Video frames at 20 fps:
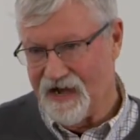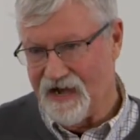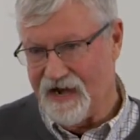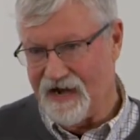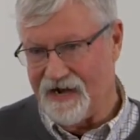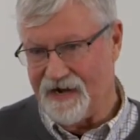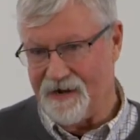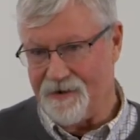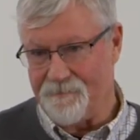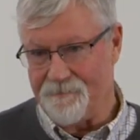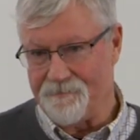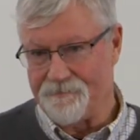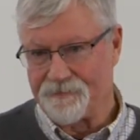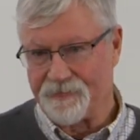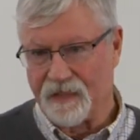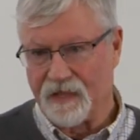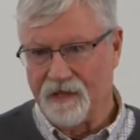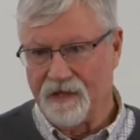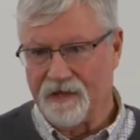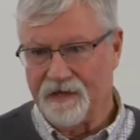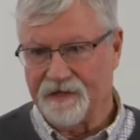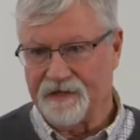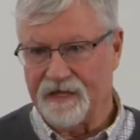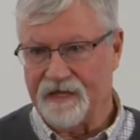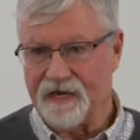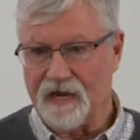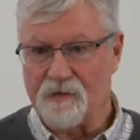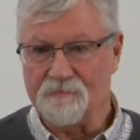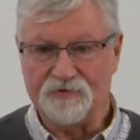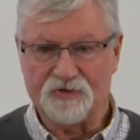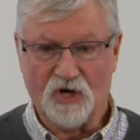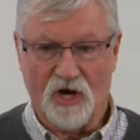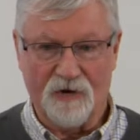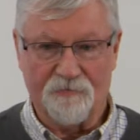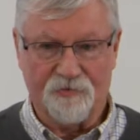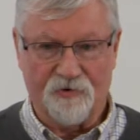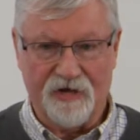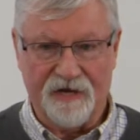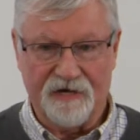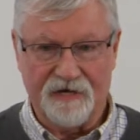Again, I'm
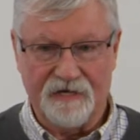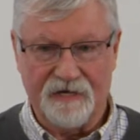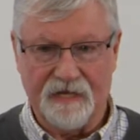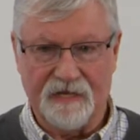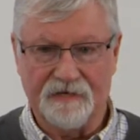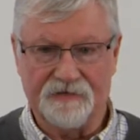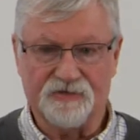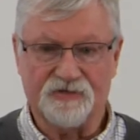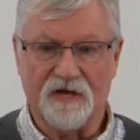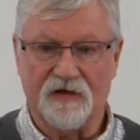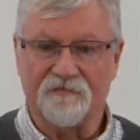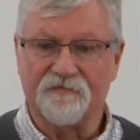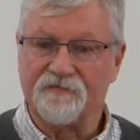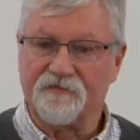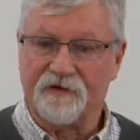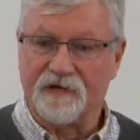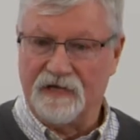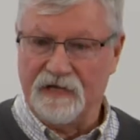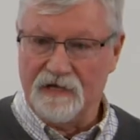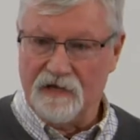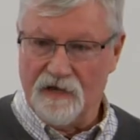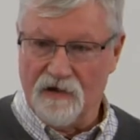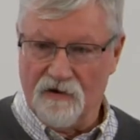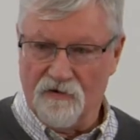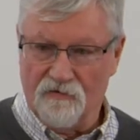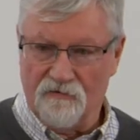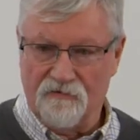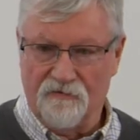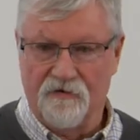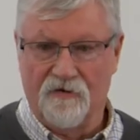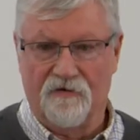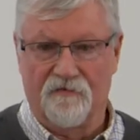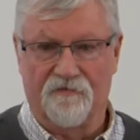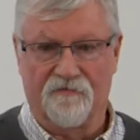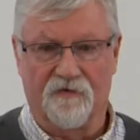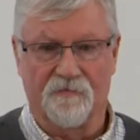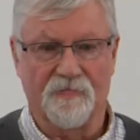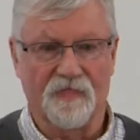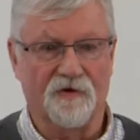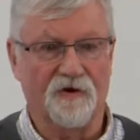John Brennan and Jeff Kehoe
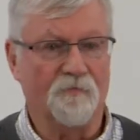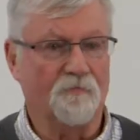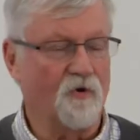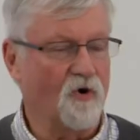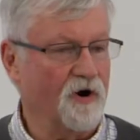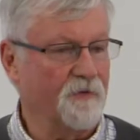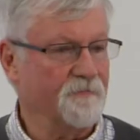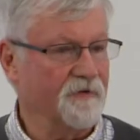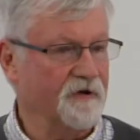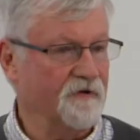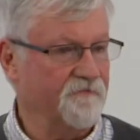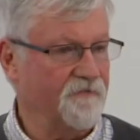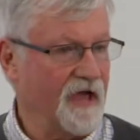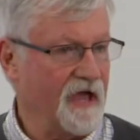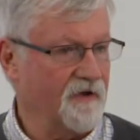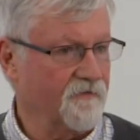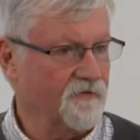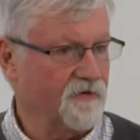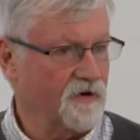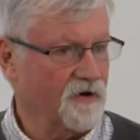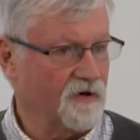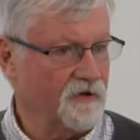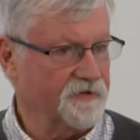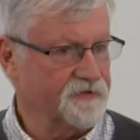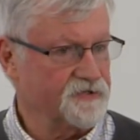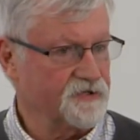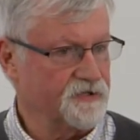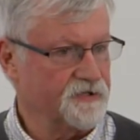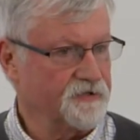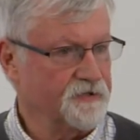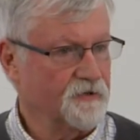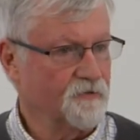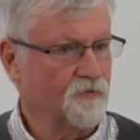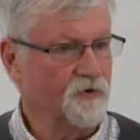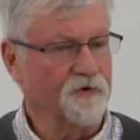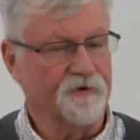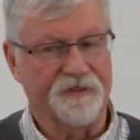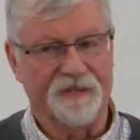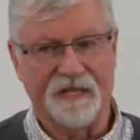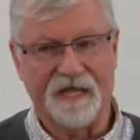from the Department of Agriculture.
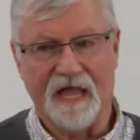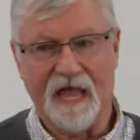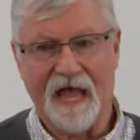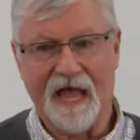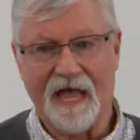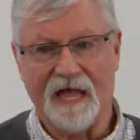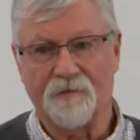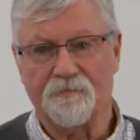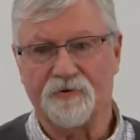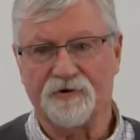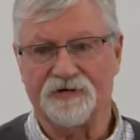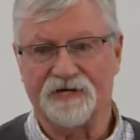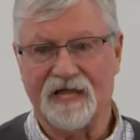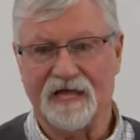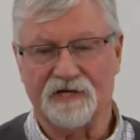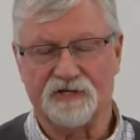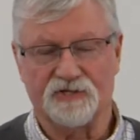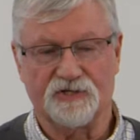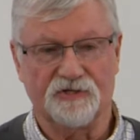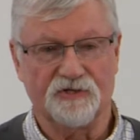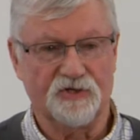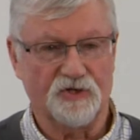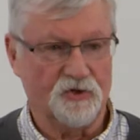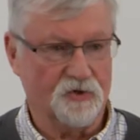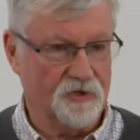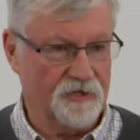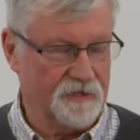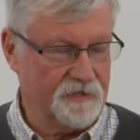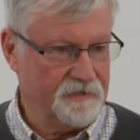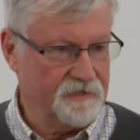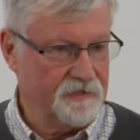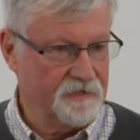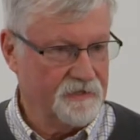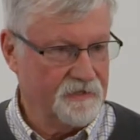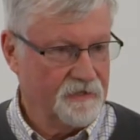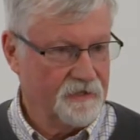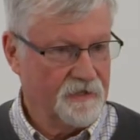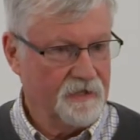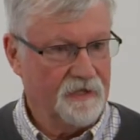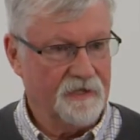We're in the Ag Protection Unit
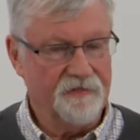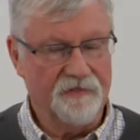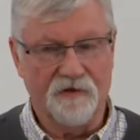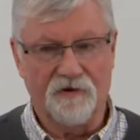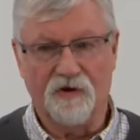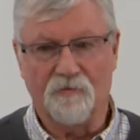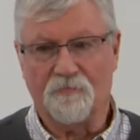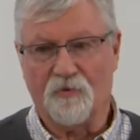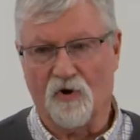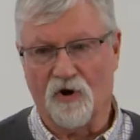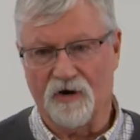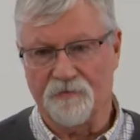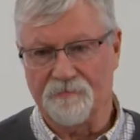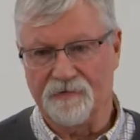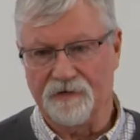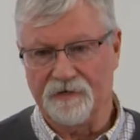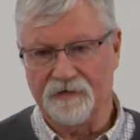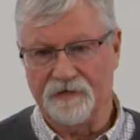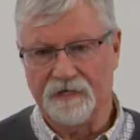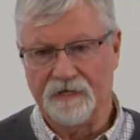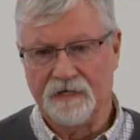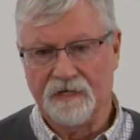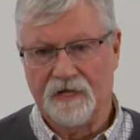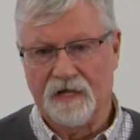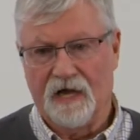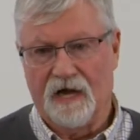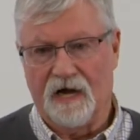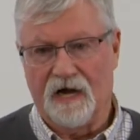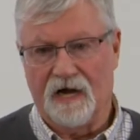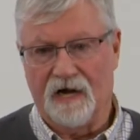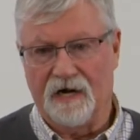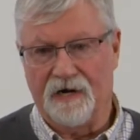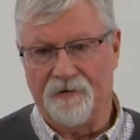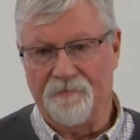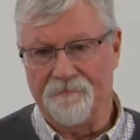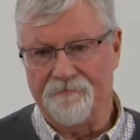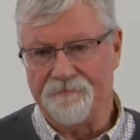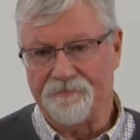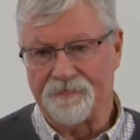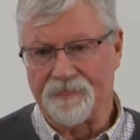in the department,
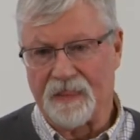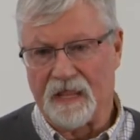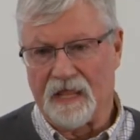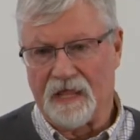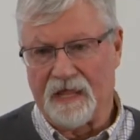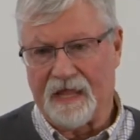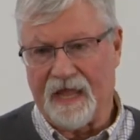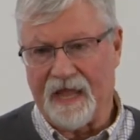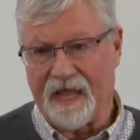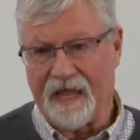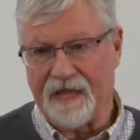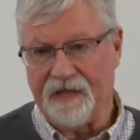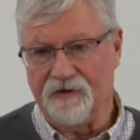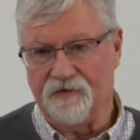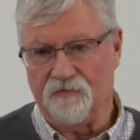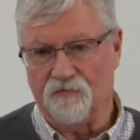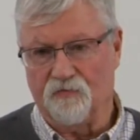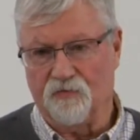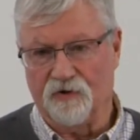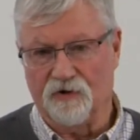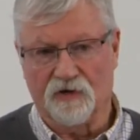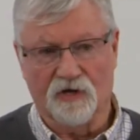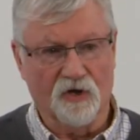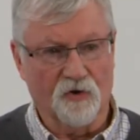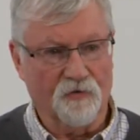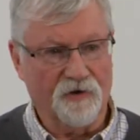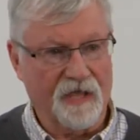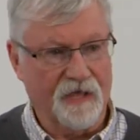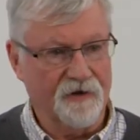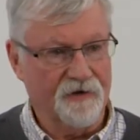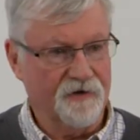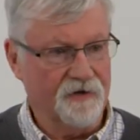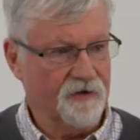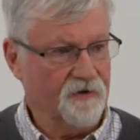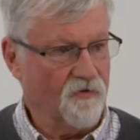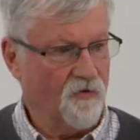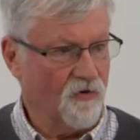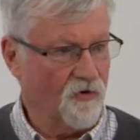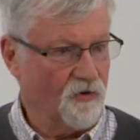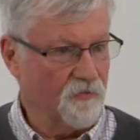and we're located
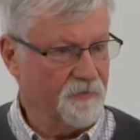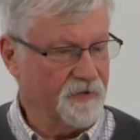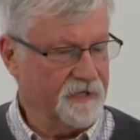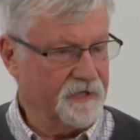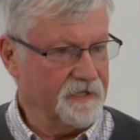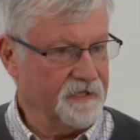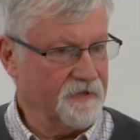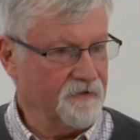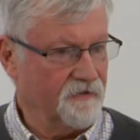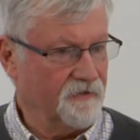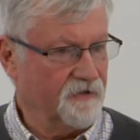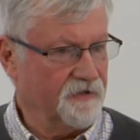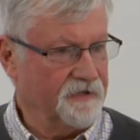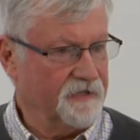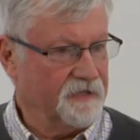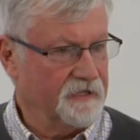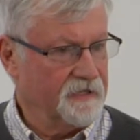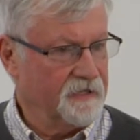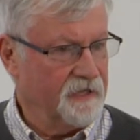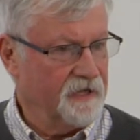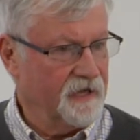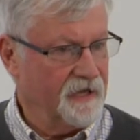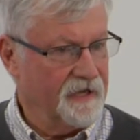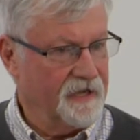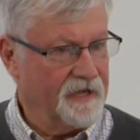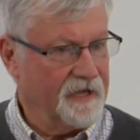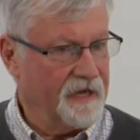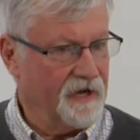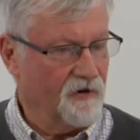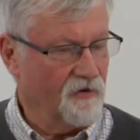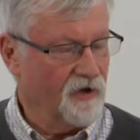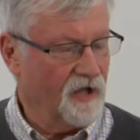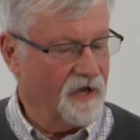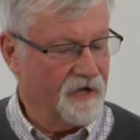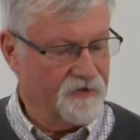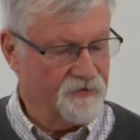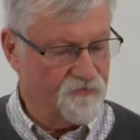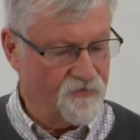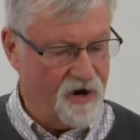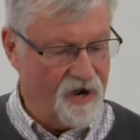in Albany on
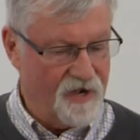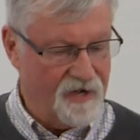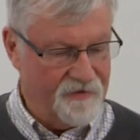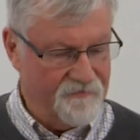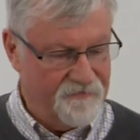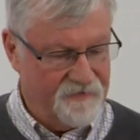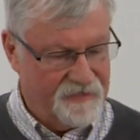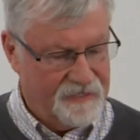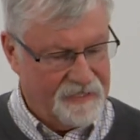Airline Drive.